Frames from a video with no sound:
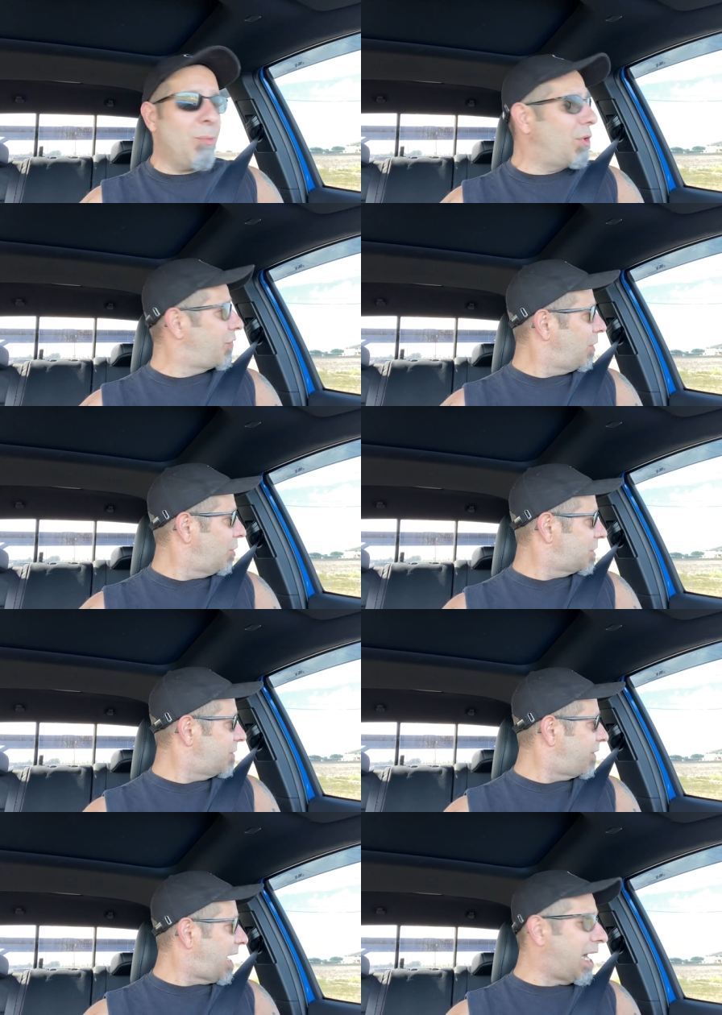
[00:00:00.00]
with the looks
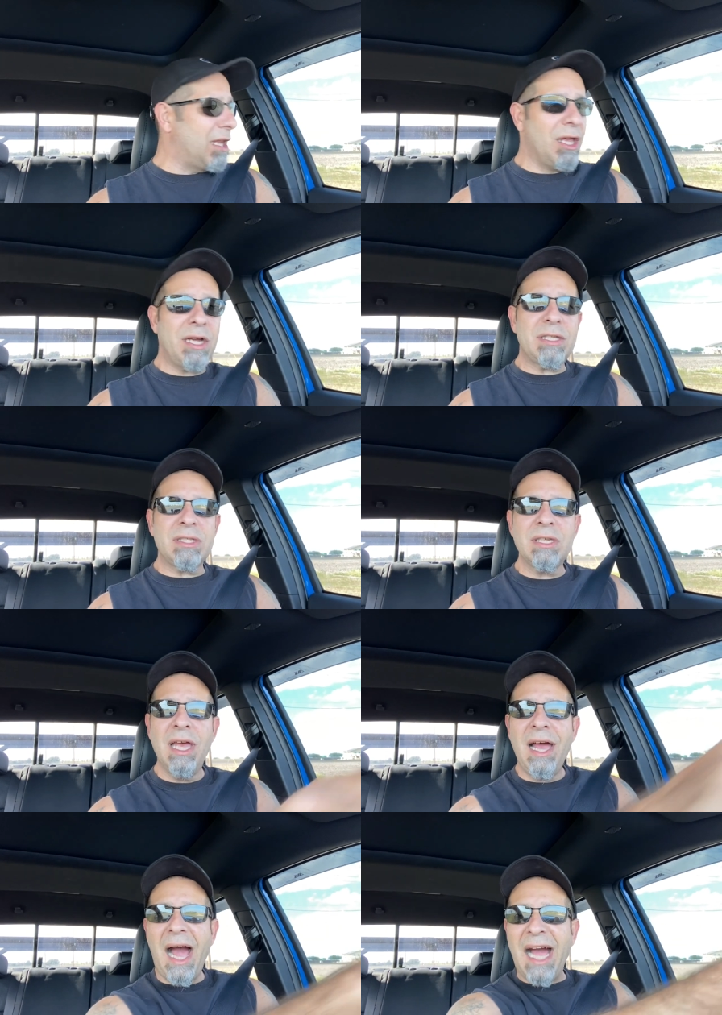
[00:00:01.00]
of the Hilux.
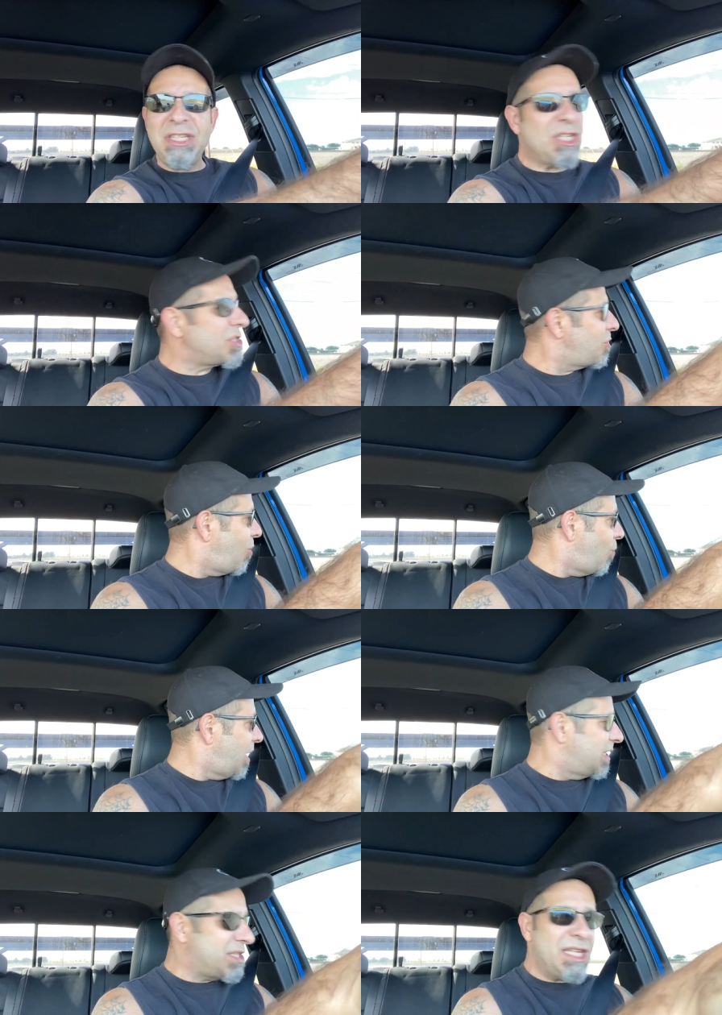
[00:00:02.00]
I just don't
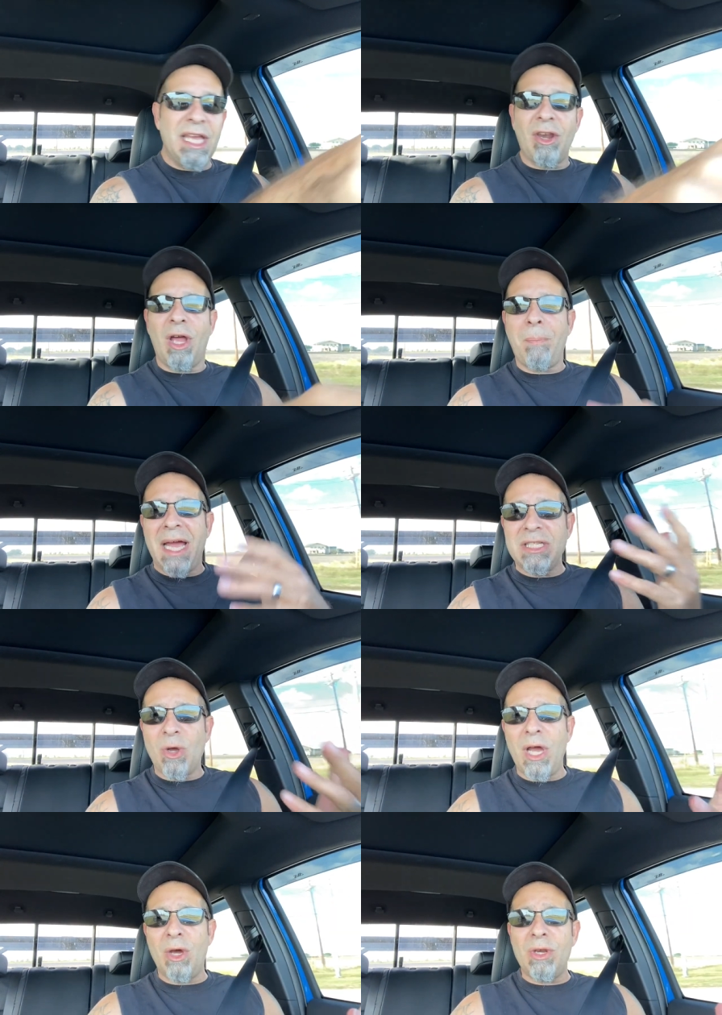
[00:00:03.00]
want to see it on my
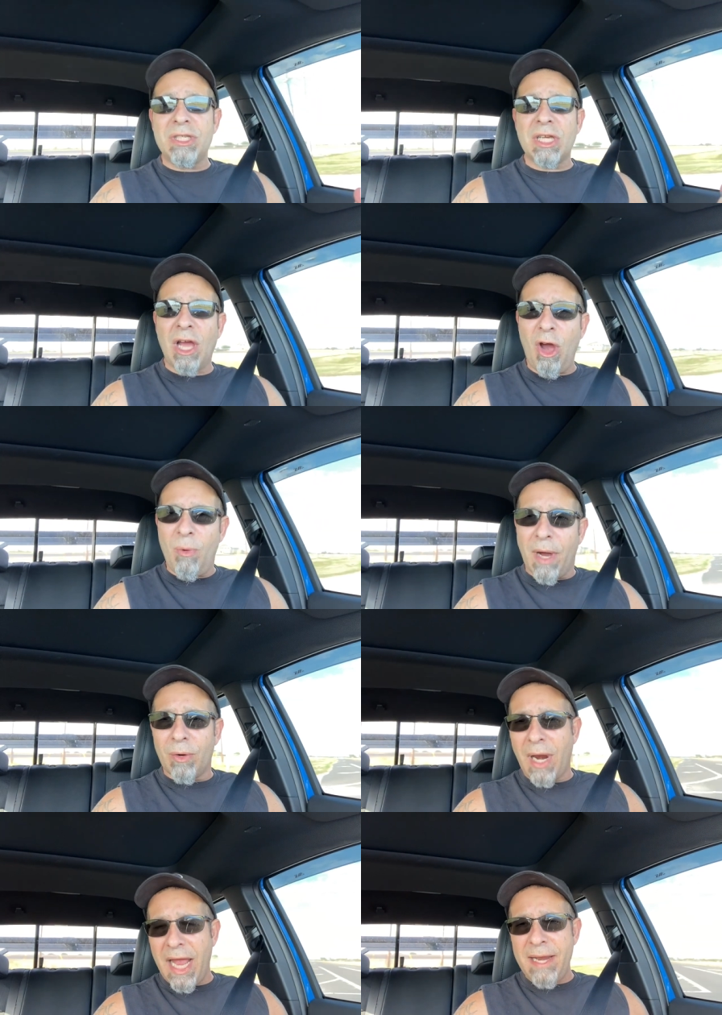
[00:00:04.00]
Toyota Tacoma,
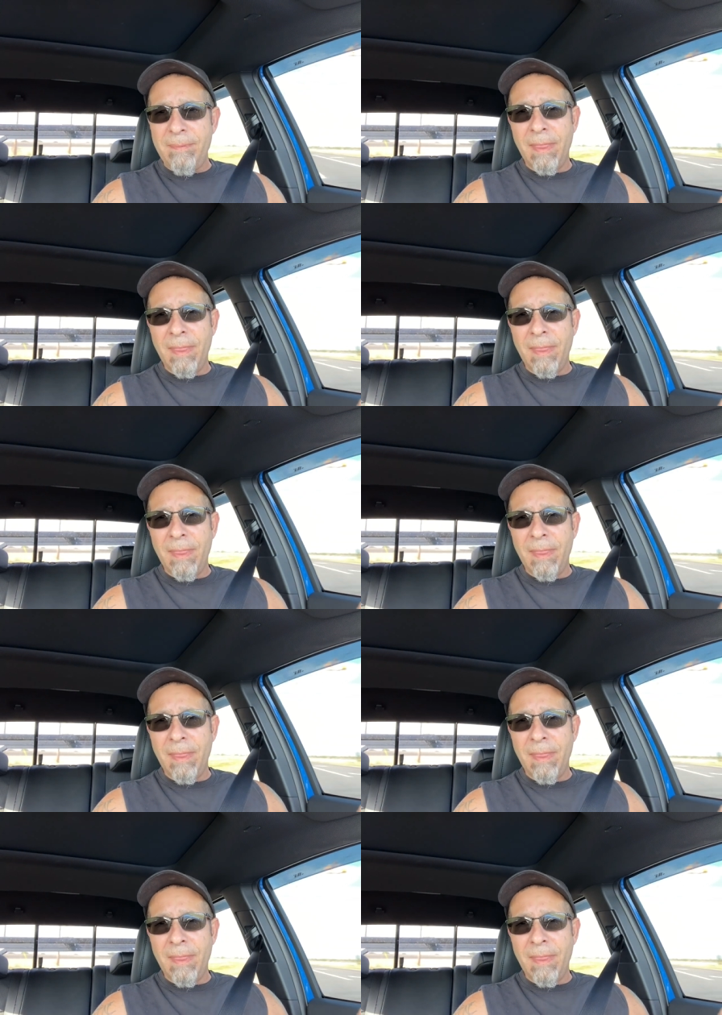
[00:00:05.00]
right?